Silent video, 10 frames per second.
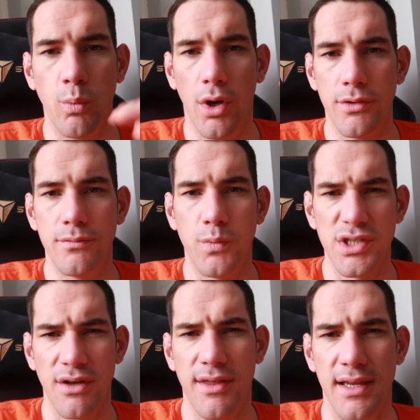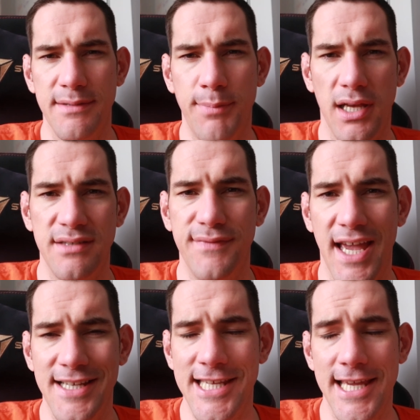one, which I think is plus
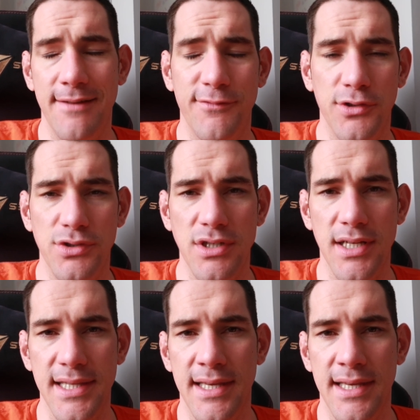VAT, unfortunately.